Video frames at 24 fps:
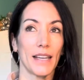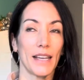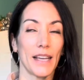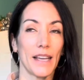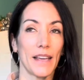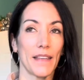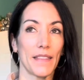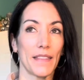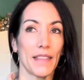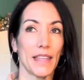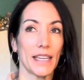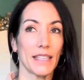
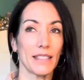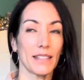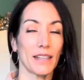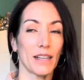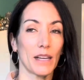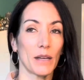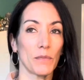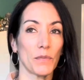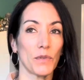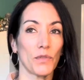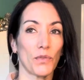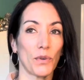this
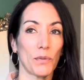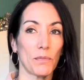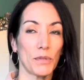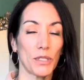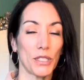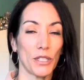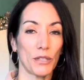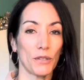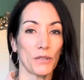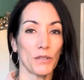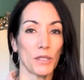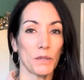comes from
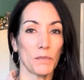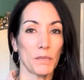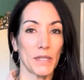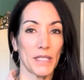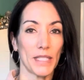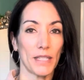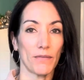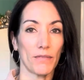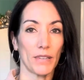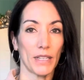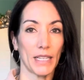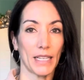two
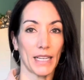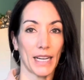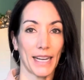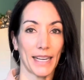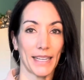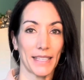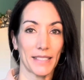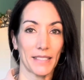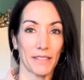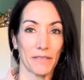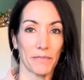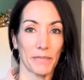specific
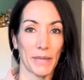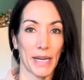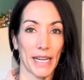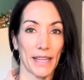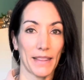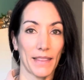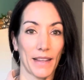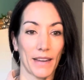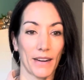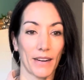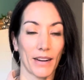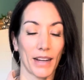guides of mine
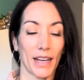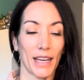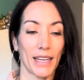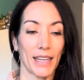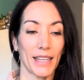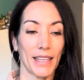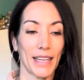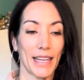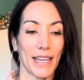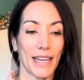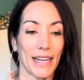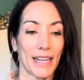that are kind of
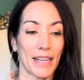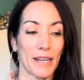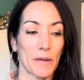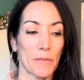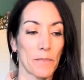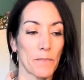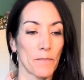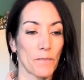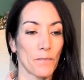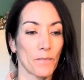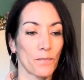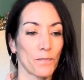like
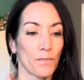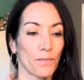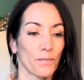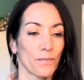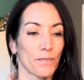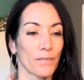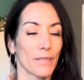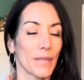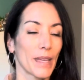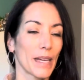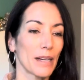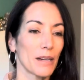
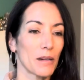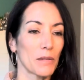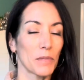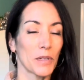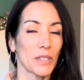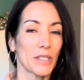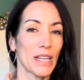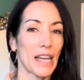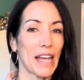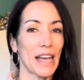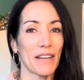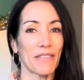
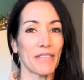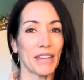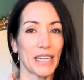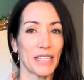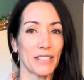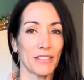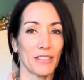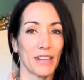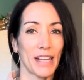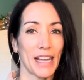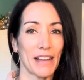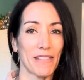almost half
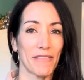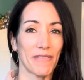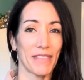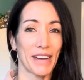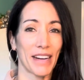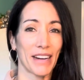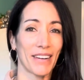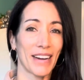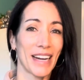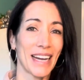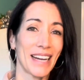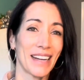angel, half
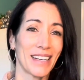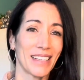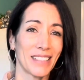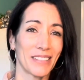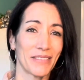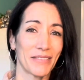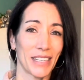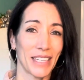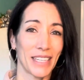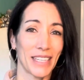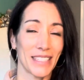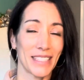fairy,
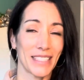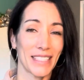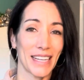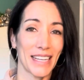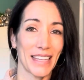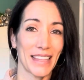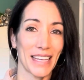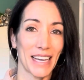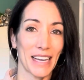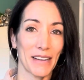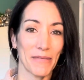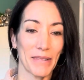if I could say it
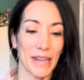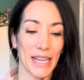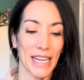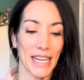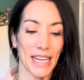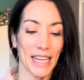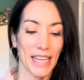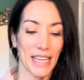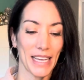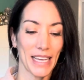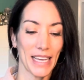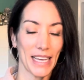that
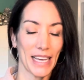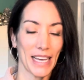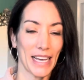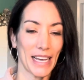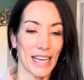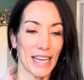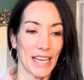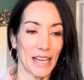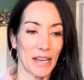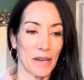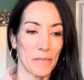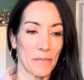way.
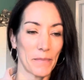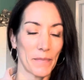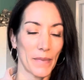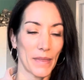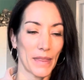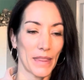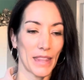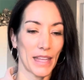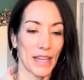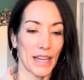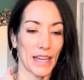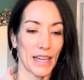
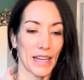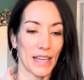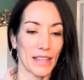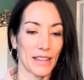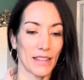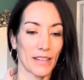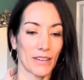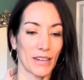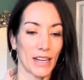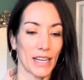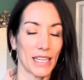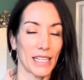
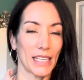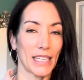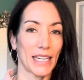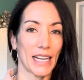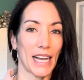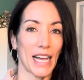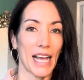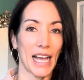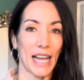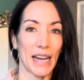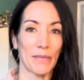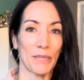They're kind of like a
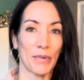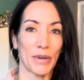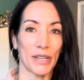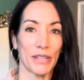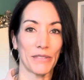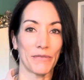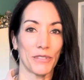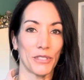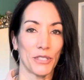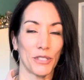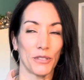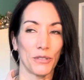hybrid
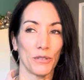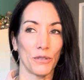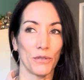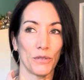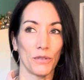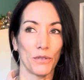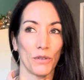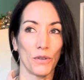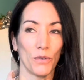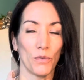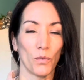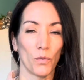of
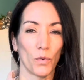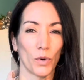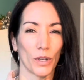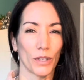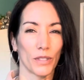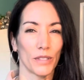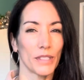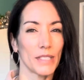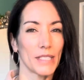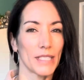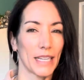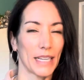two
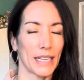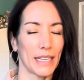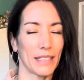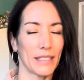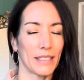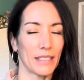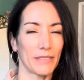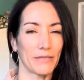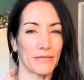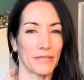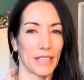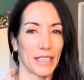worlds,
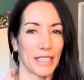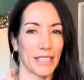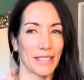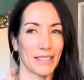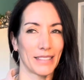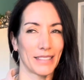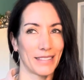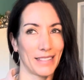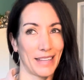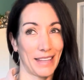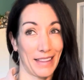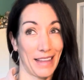if I could
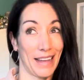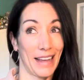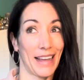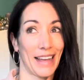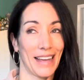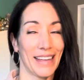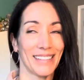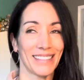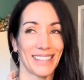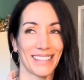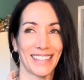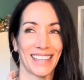say
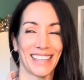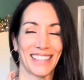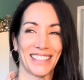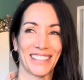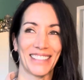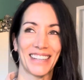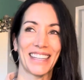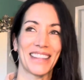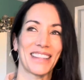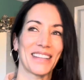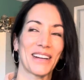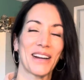that.
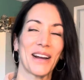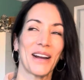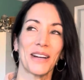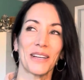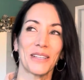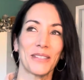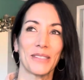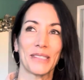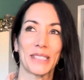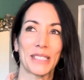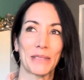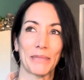They're hard
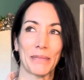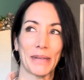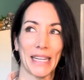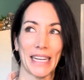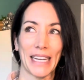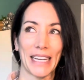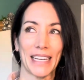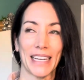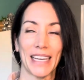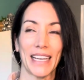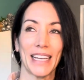to explain.